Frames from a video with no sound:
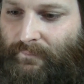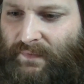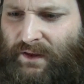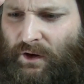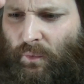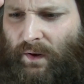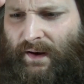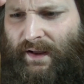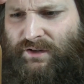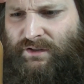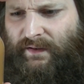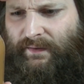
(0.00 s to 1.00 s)
you know what?
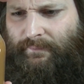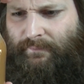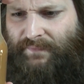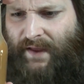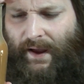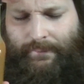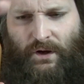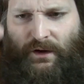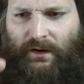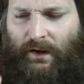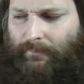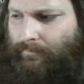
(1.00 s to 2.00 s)
Actually, yeah, I'm
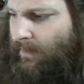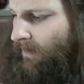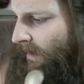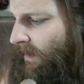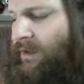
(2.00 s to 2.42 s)
going